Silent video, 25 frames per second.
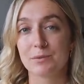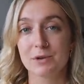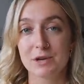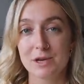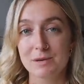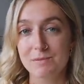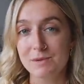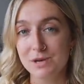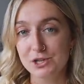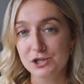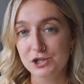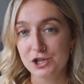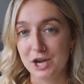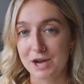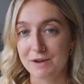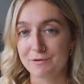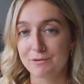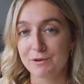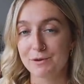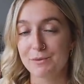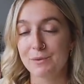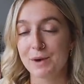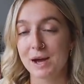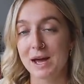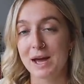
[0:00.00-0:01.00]
pretty much
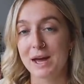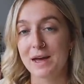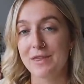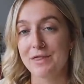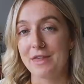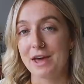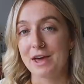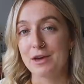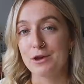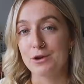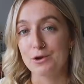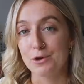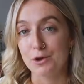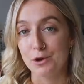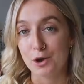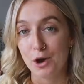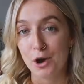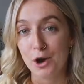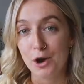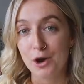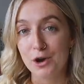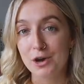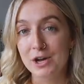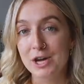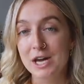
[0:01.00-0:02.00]
everywhere that you
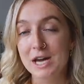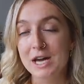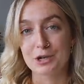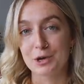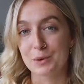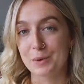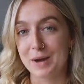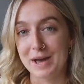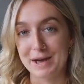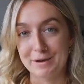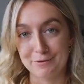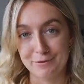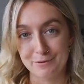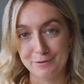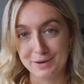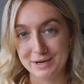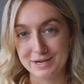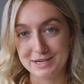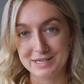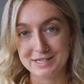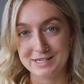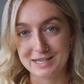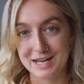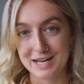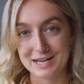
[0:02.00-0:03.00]
go so wherever we
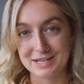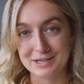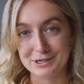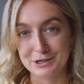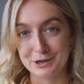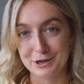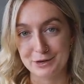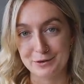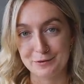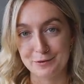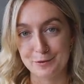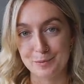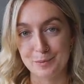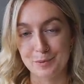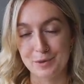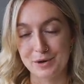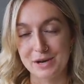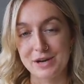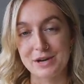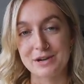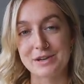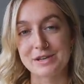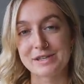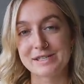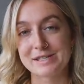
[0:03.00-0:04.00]
decide to go for
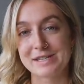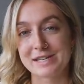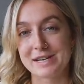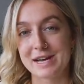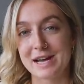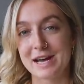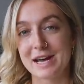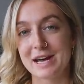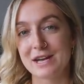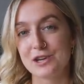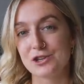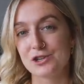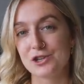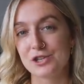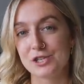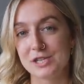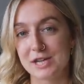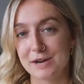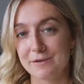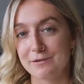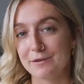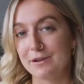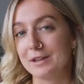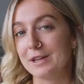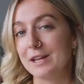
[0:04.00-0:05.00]
burritos tonight I should
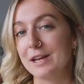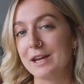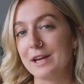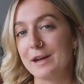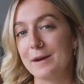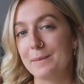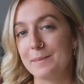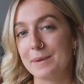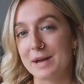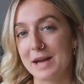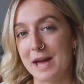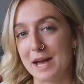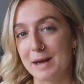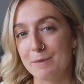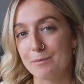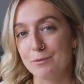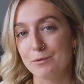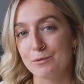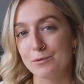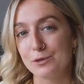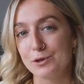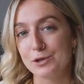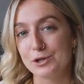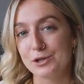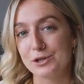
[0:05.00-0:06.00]
definitely be
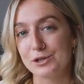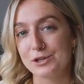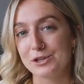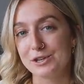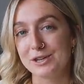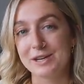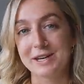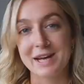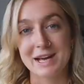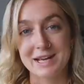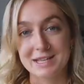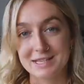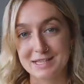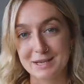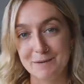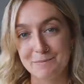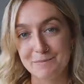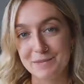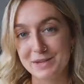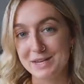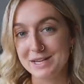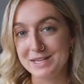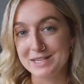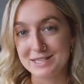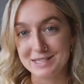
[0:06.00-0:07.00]
able to get
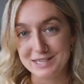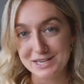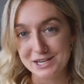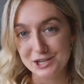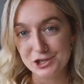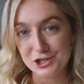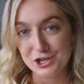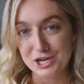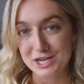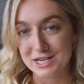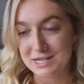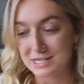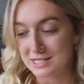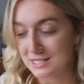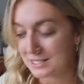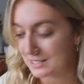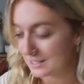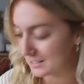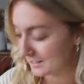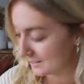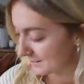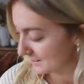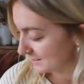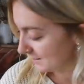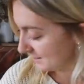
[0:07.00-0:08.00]
something
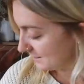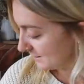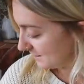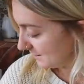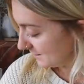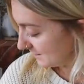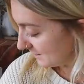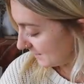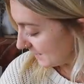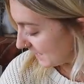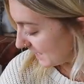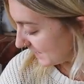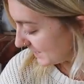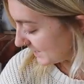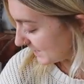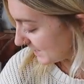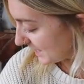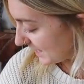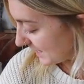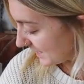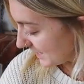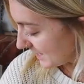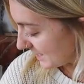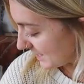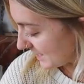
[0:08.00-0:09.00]
delicious. Hey
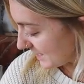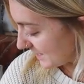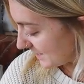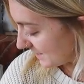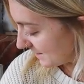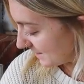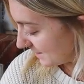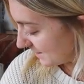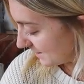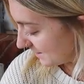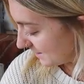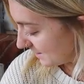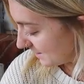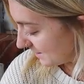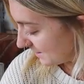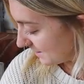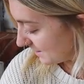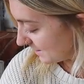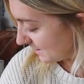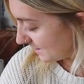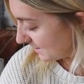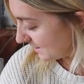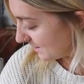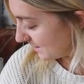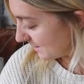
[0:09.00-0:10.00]
Tiggy.
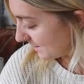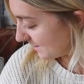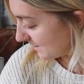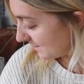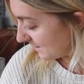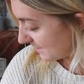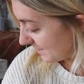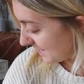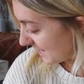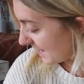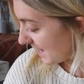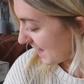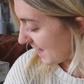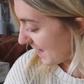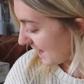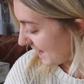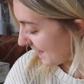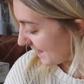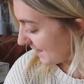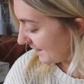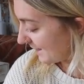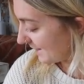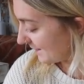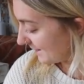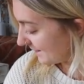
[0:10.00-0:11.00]

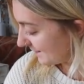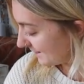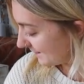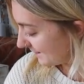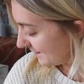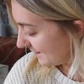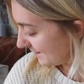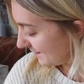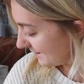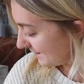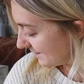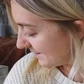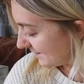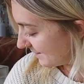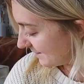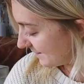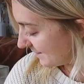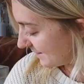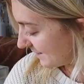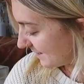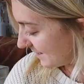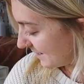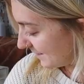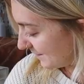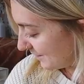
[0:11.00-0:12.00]
Yeah.
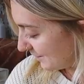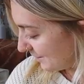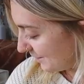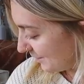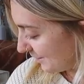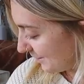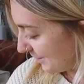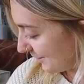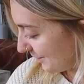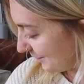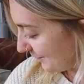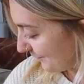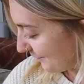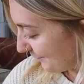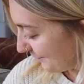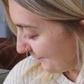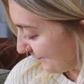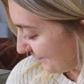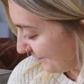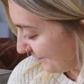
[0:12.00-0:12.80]
I